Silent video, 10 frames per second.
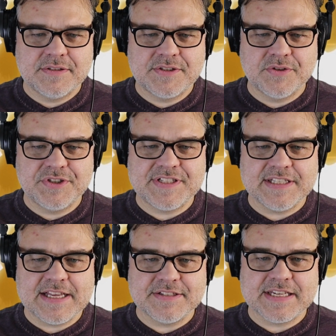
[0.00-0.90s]
So they're
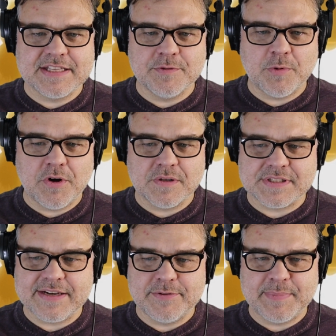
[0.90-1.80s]
still outside the
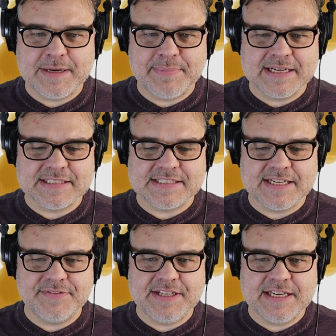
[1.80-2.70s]
walls. They haven't made it back to
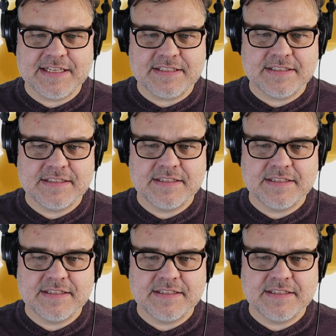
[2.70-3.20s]
safety yet?